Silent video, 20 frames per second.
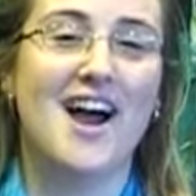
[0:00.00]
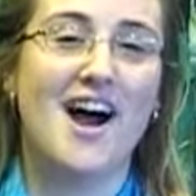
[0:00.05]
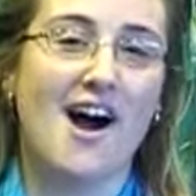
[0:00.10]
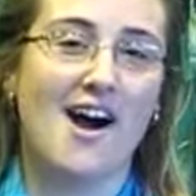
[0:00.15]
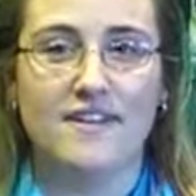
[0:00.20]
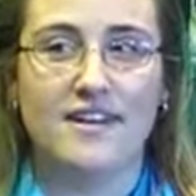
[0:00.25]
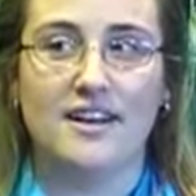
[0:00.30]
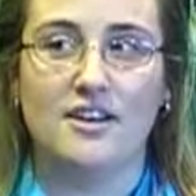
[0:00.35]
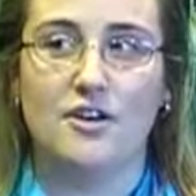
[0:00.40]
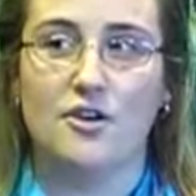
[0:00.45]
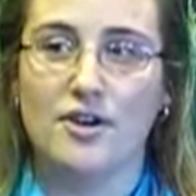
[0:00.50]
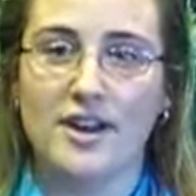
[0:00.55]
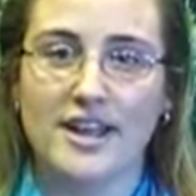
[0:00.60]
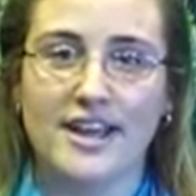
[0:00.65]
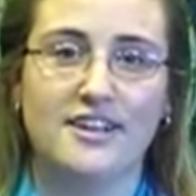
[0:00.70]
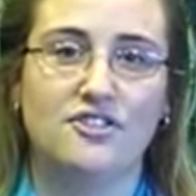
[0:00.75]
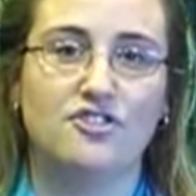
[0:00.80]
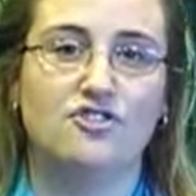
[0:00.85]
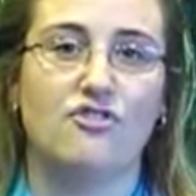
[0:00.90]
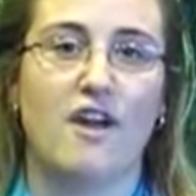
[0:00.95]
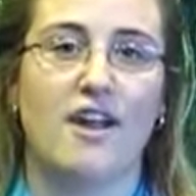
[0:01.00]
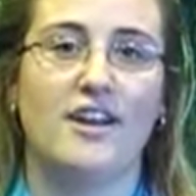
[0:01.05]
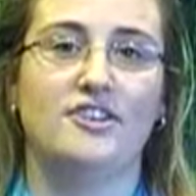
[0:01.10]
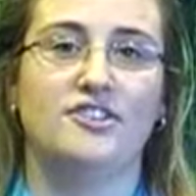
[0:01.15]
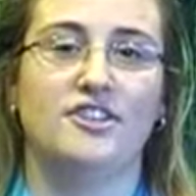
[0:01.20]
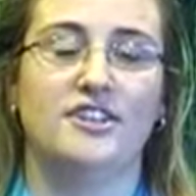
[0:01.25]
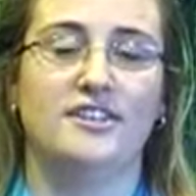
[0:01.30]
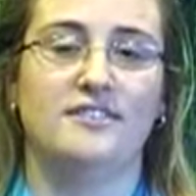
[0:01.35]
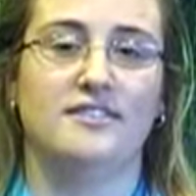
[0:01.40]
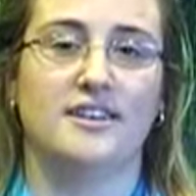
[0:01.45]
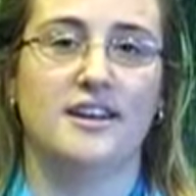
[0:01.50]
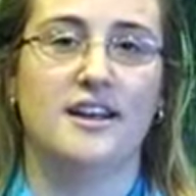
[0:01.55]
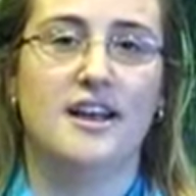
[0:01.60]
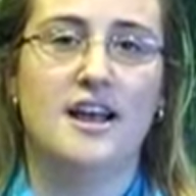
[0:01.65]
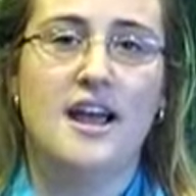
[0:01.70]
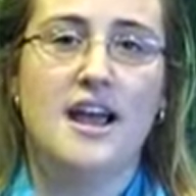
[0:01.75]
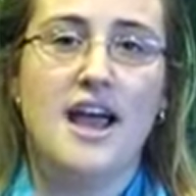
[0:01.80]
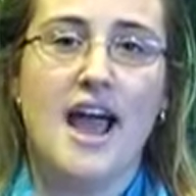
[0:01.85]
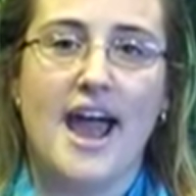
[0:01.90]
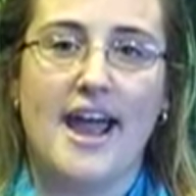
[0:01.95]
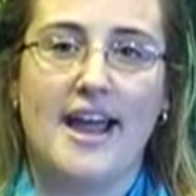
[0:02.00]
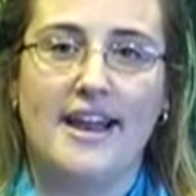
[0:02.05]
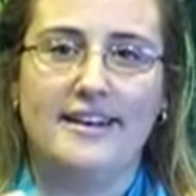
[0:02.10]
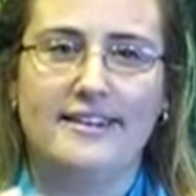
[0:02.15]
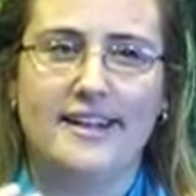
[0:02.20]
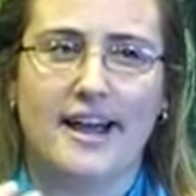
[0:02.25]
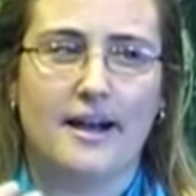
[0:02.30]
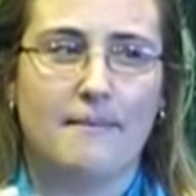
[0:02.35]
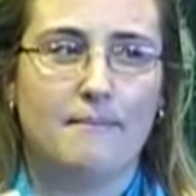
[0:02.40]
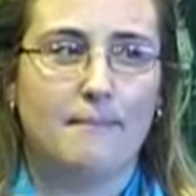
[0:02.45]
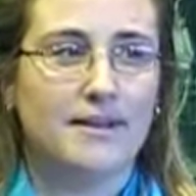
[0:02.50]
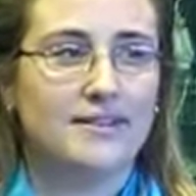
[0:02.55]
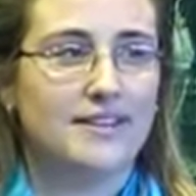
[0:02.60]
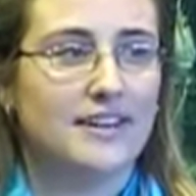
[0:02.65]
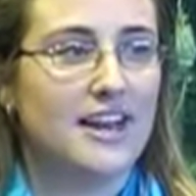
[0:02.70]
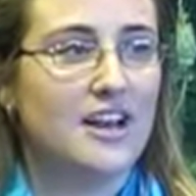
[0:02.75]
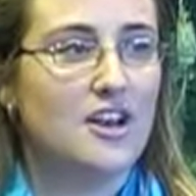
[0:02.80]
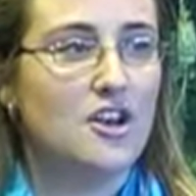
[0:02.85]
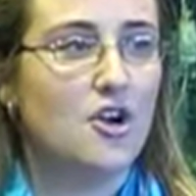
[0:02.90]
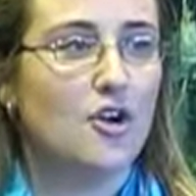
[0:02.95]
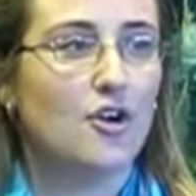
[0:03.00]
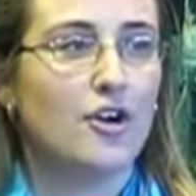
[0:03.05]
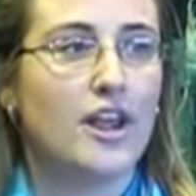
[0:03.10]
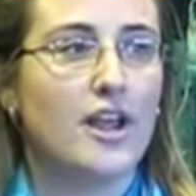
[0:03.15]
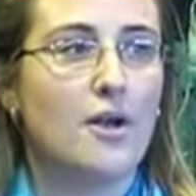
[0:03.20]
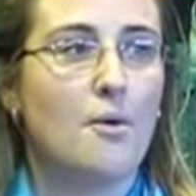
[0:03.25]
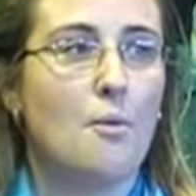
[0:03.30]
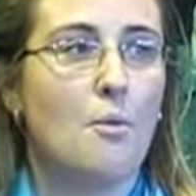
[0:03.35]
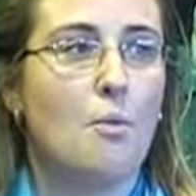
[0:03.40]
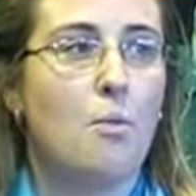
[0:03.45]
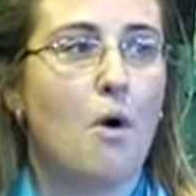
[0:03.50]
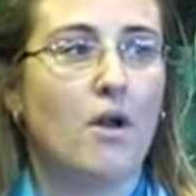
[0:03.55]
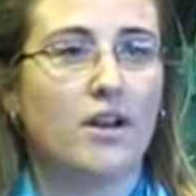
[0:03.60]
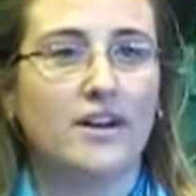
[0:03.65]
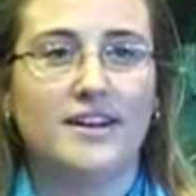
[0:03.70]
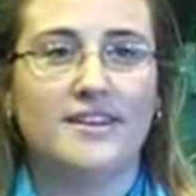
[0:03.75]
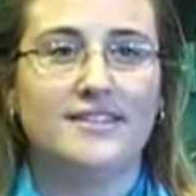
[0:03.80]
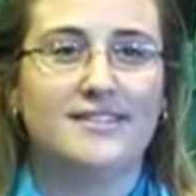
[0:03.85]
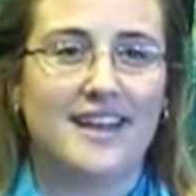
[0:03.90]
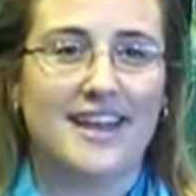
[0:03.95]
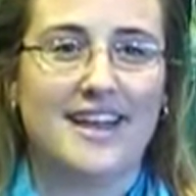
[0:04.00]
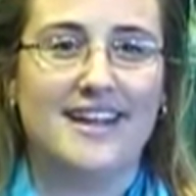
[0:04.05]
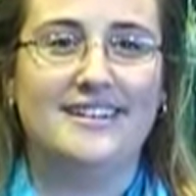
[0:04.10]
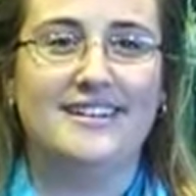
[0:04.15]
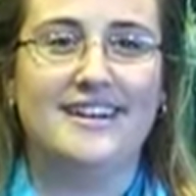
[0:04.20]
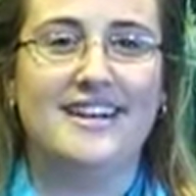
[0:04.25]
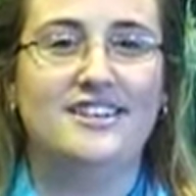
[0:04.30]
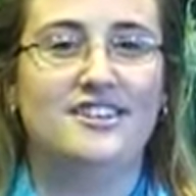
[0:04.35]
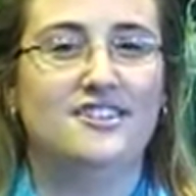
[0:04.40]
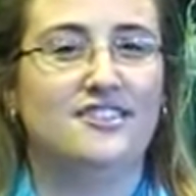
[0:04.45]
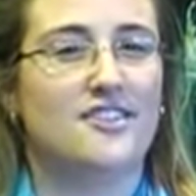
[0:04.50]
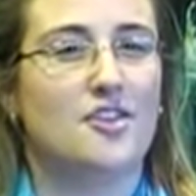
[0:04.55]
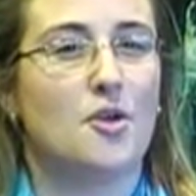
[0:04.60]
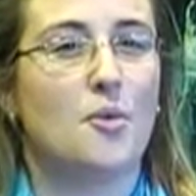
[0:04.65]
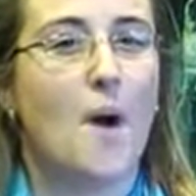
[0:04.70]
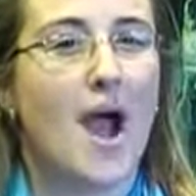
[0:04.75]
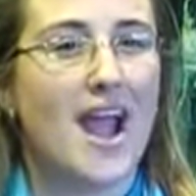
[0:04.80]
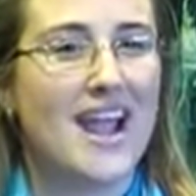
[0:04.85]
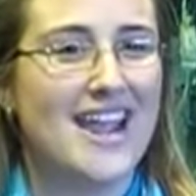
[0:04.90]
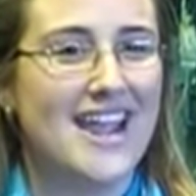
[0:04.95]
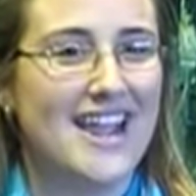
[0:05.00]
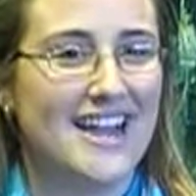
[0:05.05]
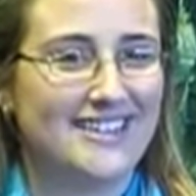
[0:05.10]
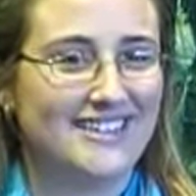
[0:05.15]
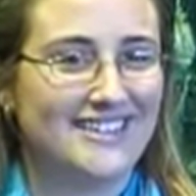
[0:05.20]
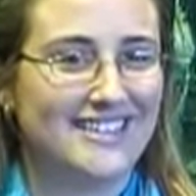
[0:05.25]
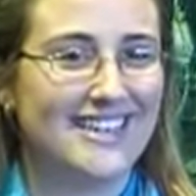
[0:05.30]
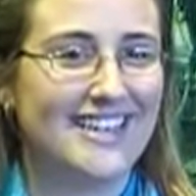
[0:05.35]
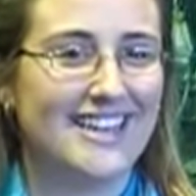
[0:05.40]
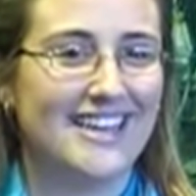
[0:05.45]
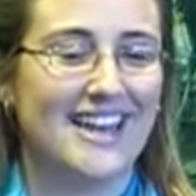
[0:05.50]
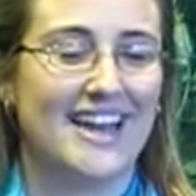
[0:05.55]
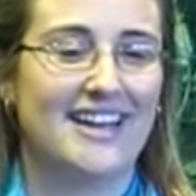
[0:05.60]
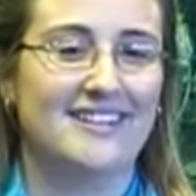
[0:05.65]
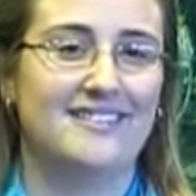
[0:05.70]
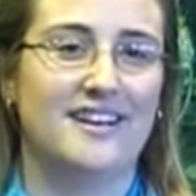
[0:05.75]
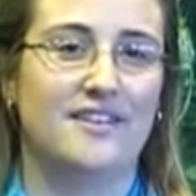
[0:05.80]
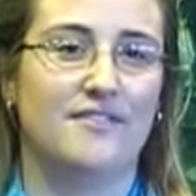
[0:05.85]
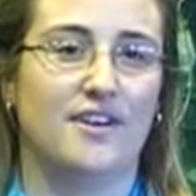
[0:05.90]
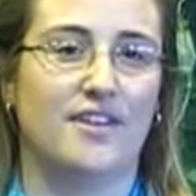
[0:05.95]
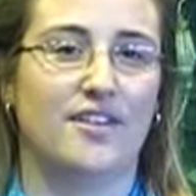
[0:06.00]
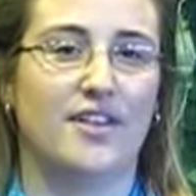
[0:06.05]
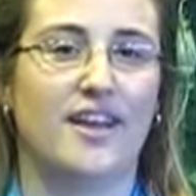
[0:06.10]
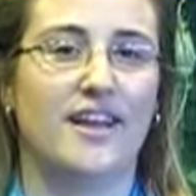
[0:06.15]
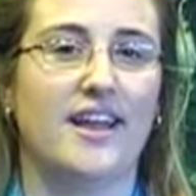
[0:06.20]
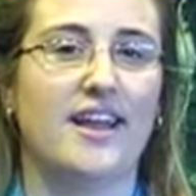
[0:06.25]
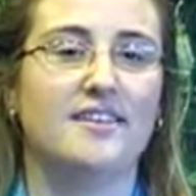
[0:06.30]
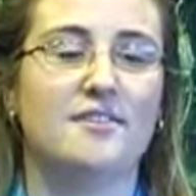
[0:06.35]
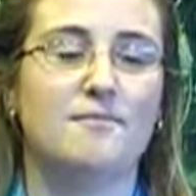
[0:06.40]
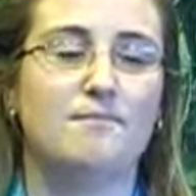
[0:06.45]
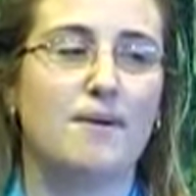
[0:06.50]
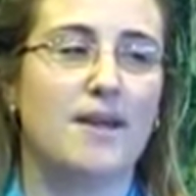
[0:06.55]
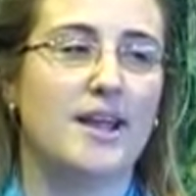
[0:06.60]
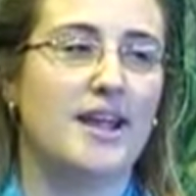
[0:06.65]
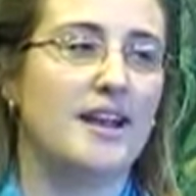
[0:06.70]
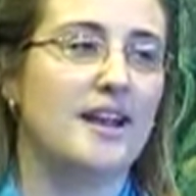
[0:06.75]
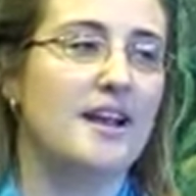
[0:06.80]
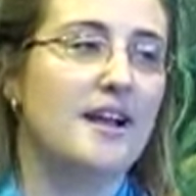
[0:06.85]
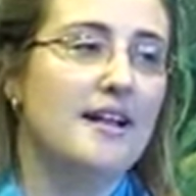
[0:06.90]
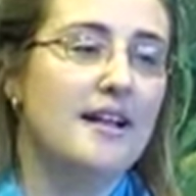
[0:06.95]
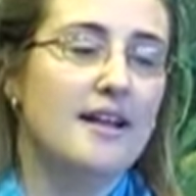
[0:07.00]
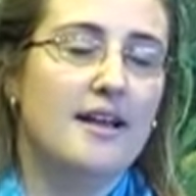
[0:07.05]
I think learning his strategies and basically learning what it is that he teaches and the way he articulates everything has been